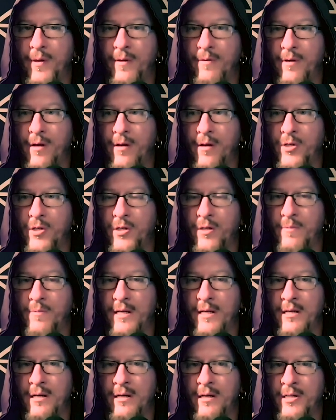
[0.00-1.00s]
you know, should be
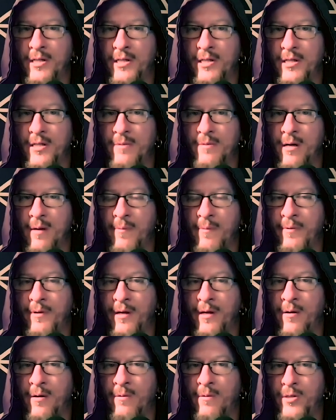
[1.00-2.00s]
done. She says, but I'm, you
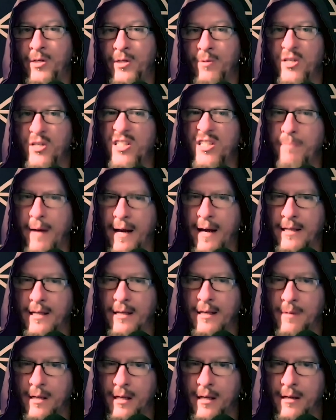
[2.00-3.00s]
know, she respected
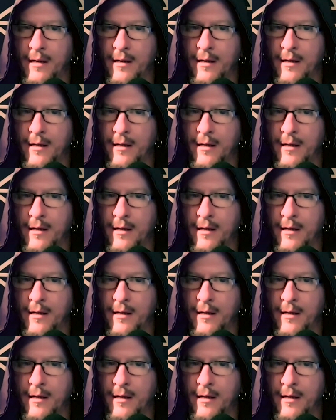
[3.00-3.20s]
me